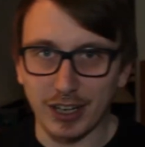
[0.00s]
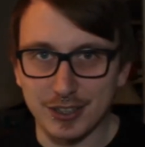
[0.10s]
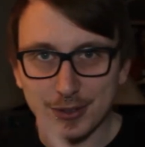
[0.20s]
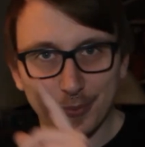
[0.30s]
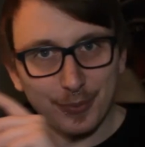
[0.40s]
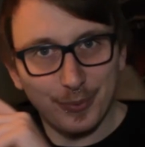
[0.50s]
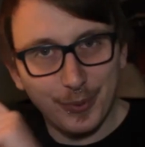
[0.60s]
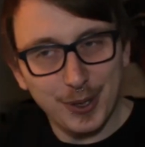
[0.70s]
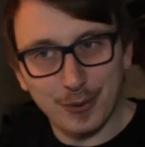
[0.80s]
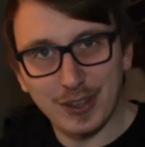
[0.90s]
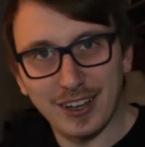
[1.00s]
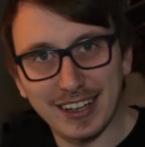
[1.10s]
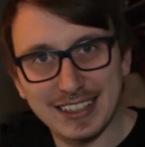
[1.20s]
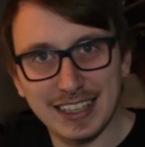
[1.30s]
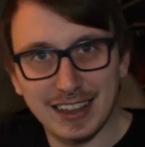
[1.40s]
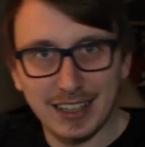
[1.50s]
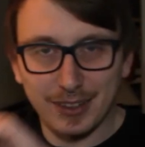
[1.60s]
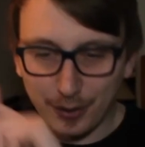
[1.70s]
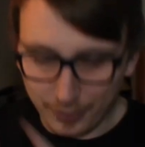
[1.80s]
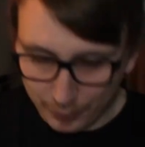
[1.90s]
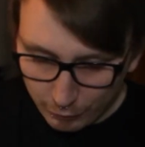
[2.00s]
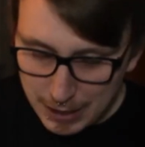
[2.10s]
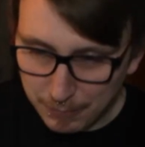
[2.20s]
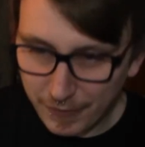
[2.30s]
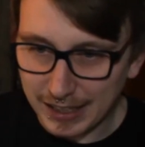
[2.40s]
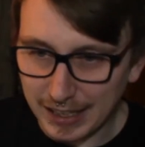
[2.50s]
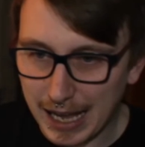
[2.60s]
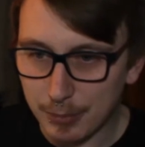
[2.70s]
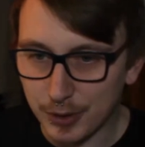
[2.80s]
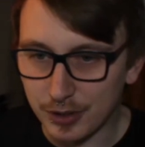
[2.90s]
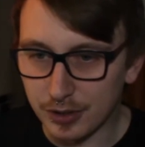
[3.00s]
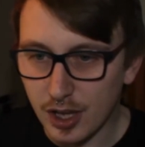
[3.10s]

just work with the idea that the rape fucking happened